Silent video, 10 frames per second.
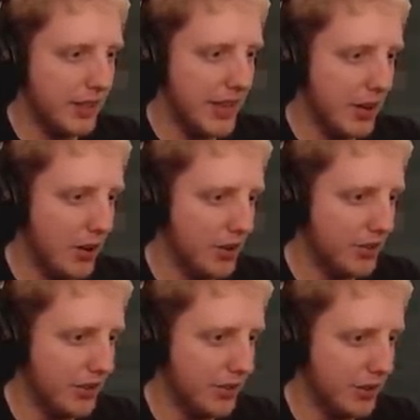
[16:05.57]
You'll hit
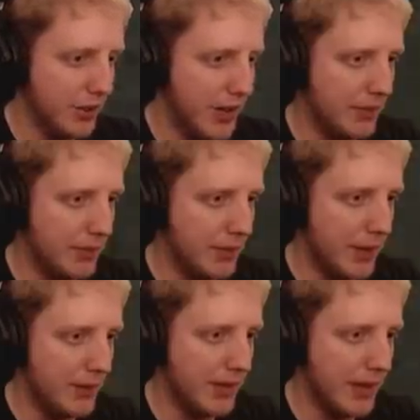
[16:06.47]
Oz and you'll slow down from
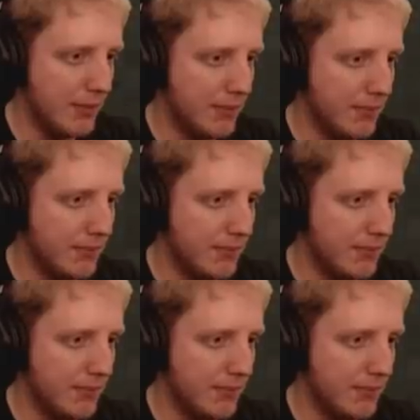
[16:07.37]
time to time.